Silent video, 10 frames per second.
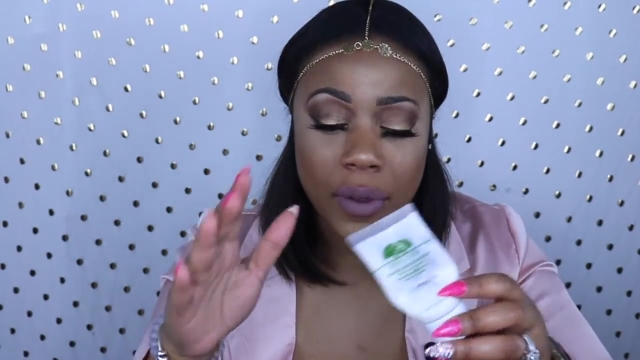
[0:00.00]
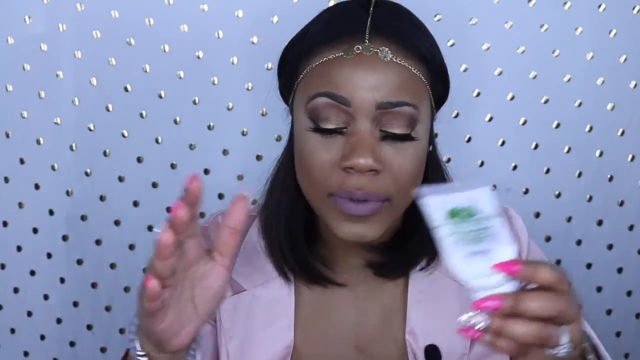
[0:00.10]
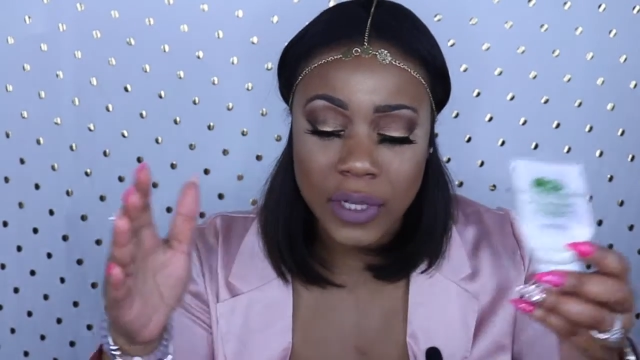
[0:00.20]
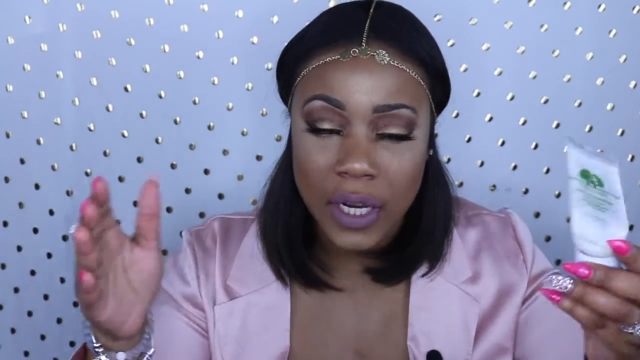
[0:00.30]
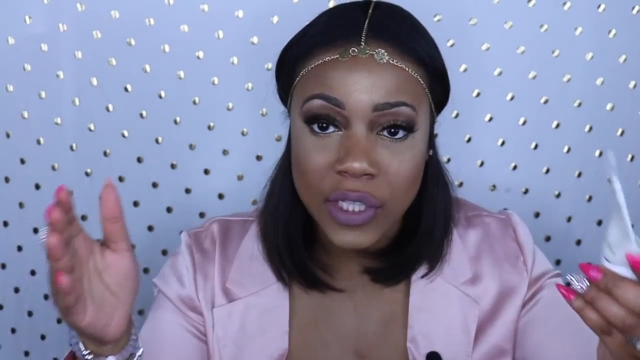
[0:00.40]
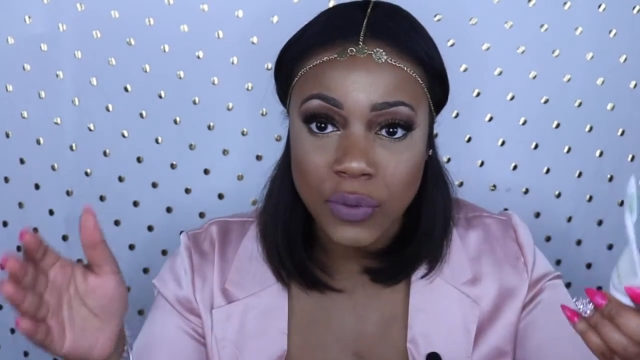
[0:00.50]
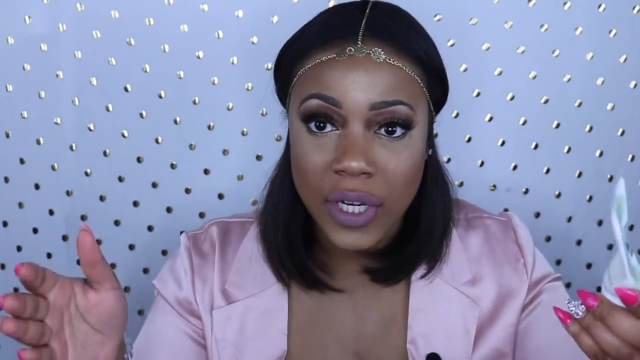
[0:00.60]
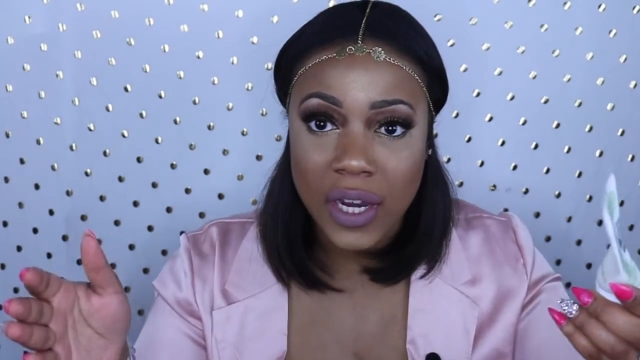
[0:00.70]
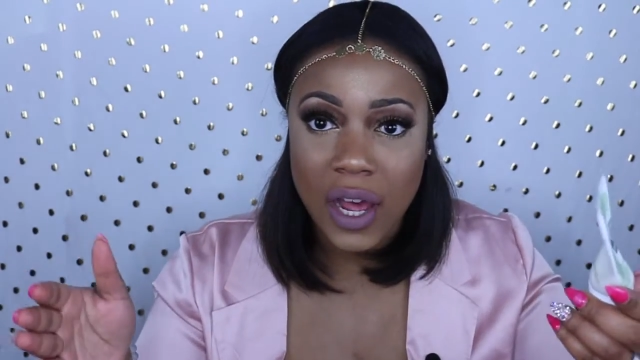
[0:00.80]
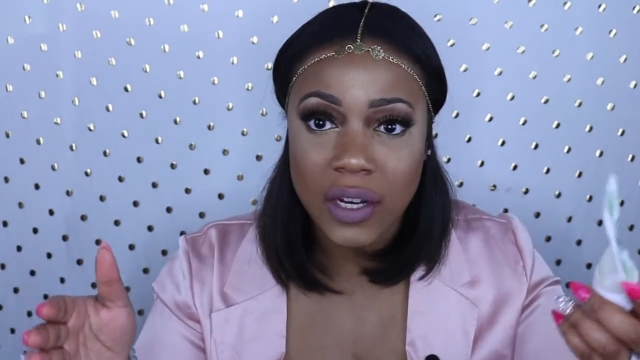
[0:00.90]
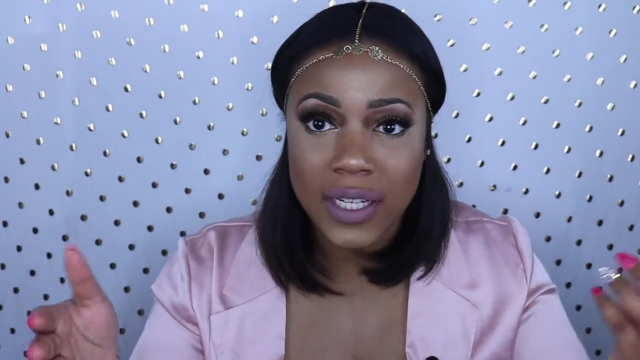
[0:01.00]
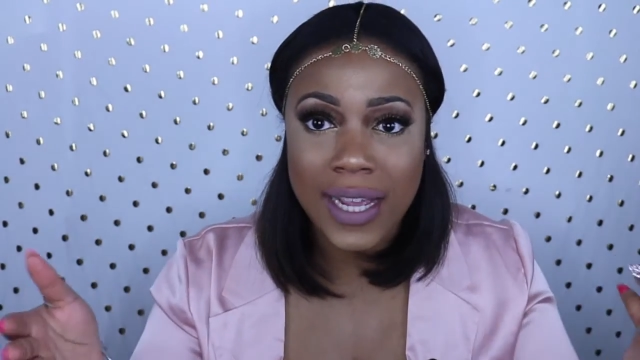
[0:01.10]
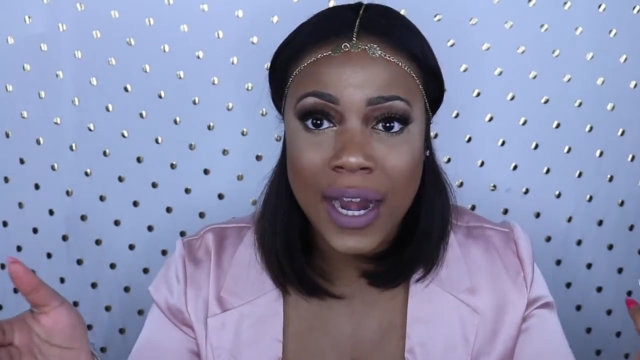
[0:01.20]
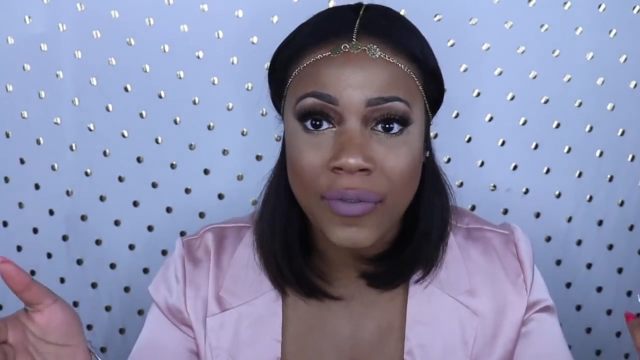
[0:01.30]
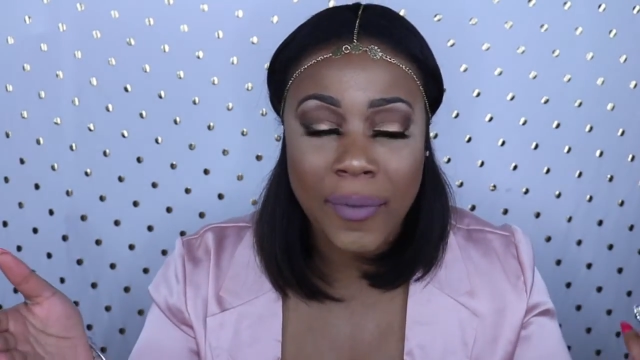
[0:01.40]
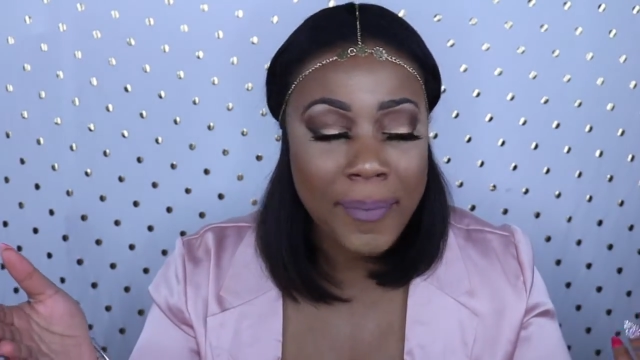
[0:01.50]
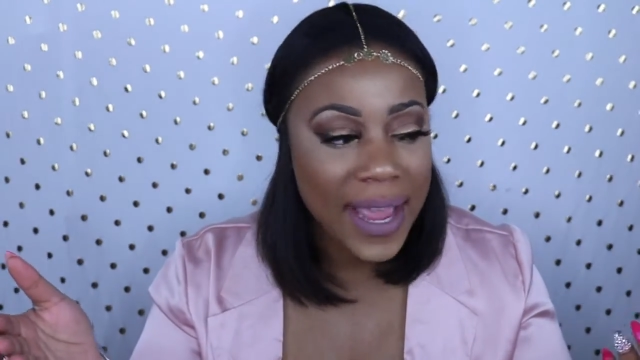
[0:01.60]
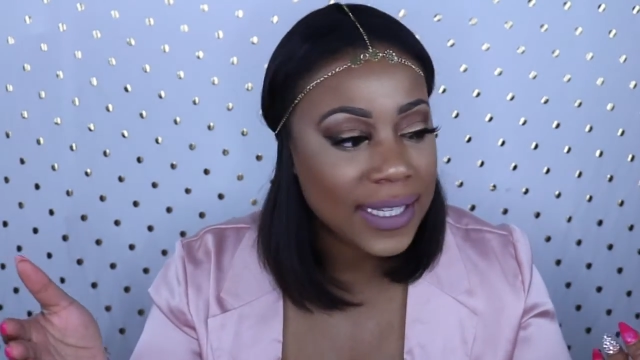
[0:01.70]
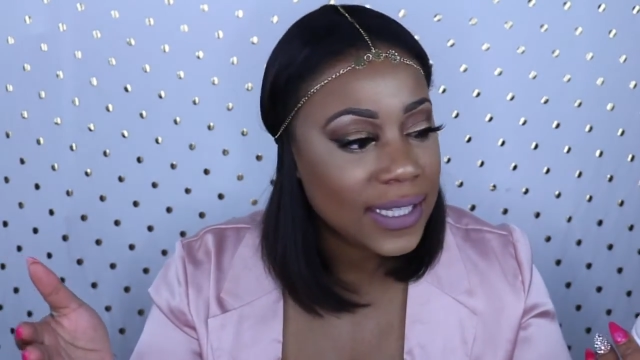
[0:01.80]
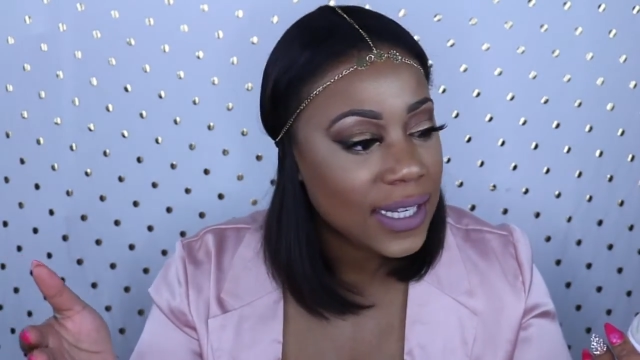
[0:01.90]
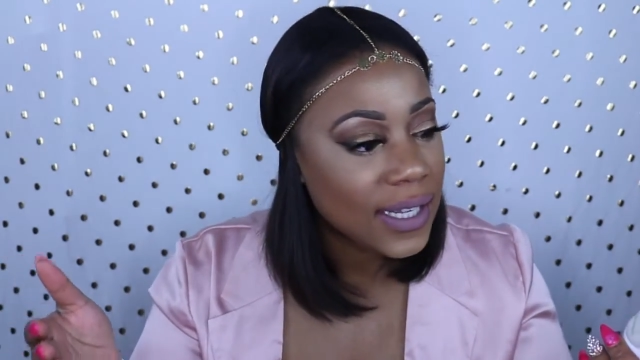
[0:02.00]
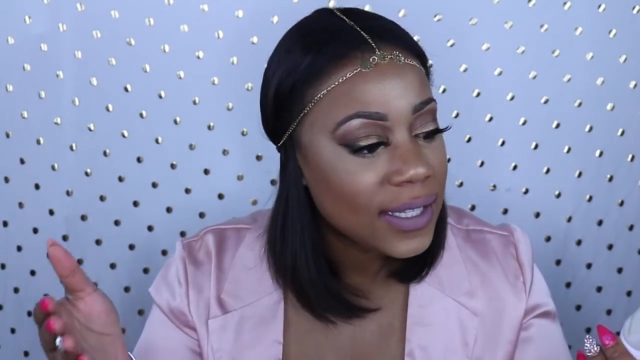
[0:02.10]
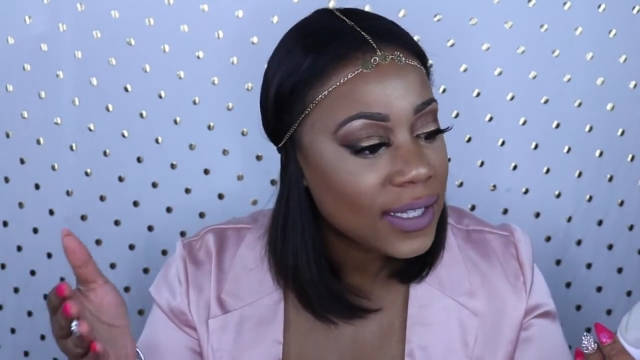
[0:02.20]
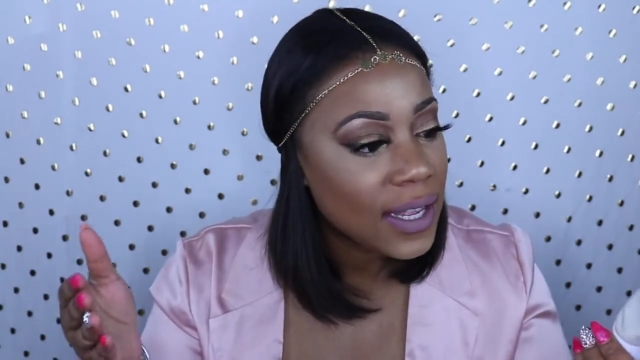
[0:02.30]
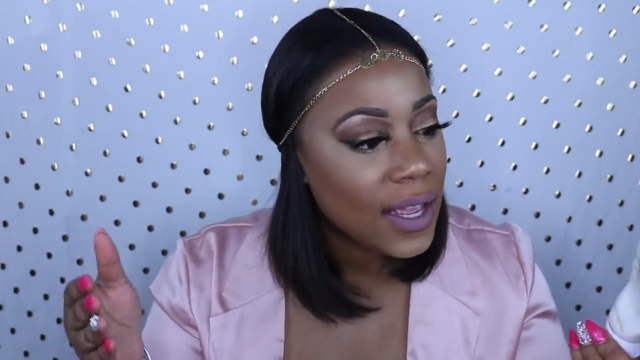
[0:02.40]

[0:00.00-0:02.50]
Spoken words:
It was only $20. I got it from Macy's,